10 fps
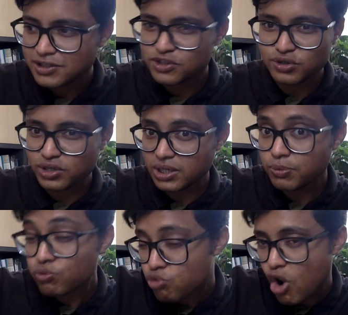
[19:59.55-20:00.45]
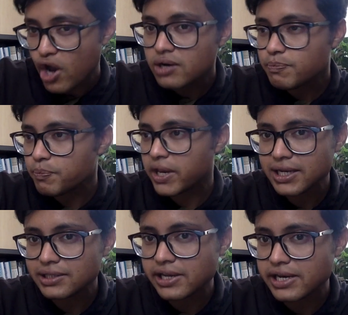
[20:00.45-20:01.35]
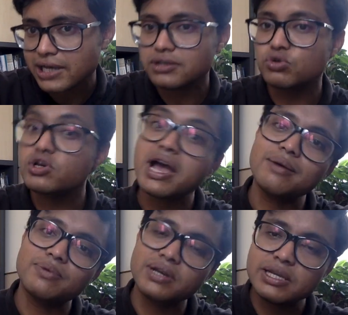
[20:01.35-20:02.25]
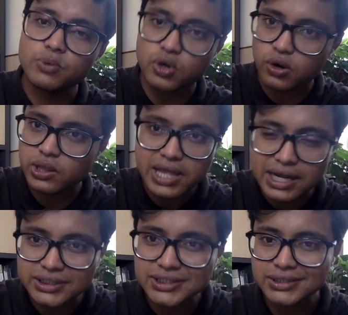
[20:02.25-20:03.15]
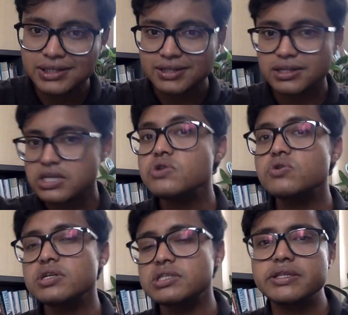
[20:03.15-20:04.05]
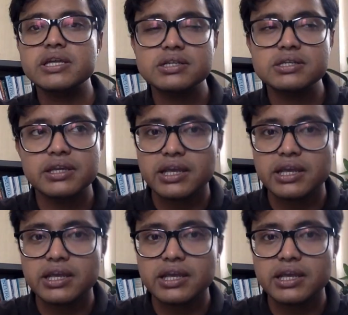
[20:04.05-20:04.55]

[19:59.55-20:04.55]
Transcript: So if one paying the debt would have relieved all the other, then you would see that it's the